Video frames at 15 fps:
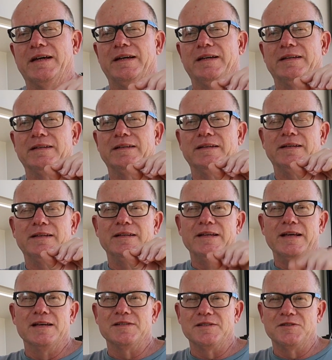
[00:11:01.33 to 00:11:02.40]
that
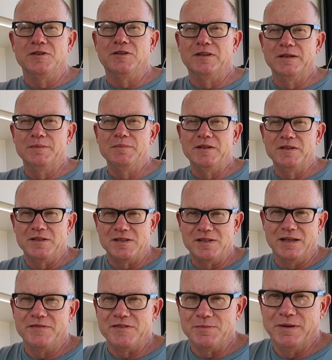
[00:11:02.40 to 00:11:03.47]
now's the time to
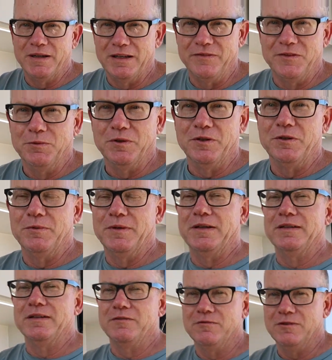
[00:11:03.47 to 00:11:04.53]
save some money if you want
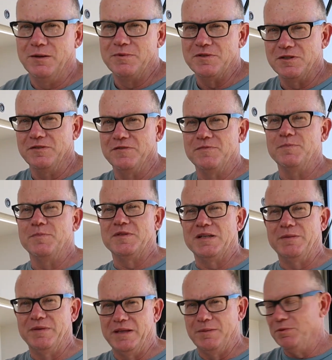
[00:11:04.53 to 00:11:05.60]
to grab yourself
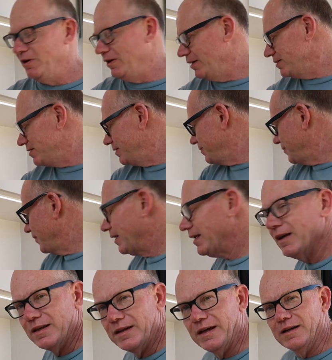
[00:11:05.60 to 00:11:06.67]
some of their products.
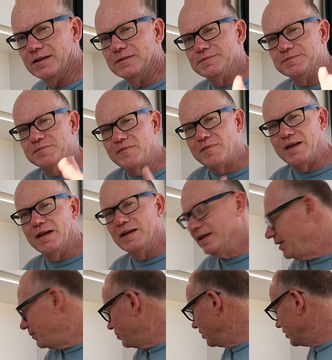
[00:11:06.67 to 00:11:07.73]
Now,
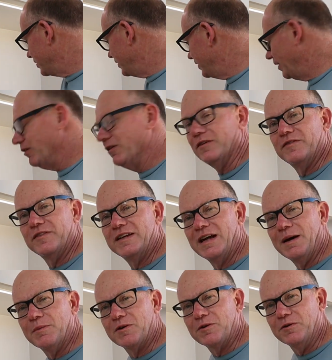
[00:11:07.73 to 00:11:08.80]
another product that I've
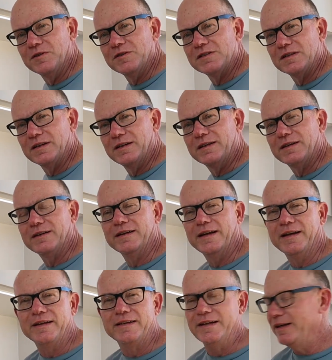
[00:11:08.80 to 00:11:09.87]
come across,
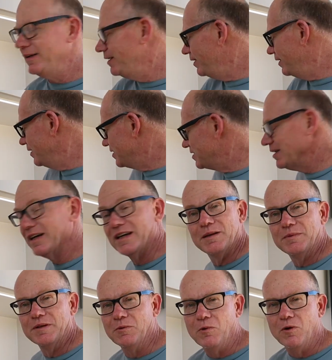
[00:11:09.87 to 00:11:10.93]
and again, it's
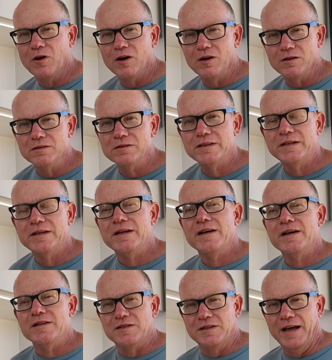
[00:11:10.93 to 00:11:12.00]
taken me a while
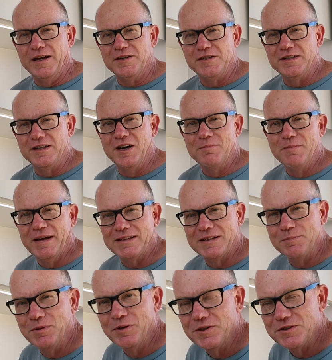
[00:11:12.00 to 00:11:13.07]
to actually go and make
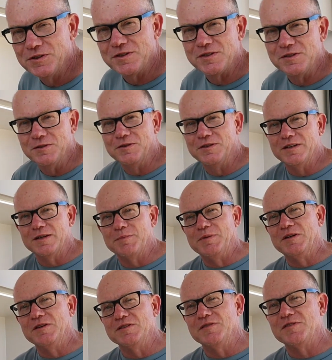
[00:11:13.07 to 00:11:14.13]
the purchase, alright,
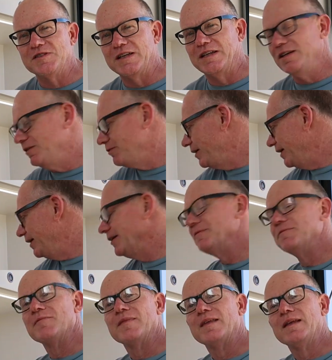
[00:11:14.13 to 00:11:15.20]
because I've seen it around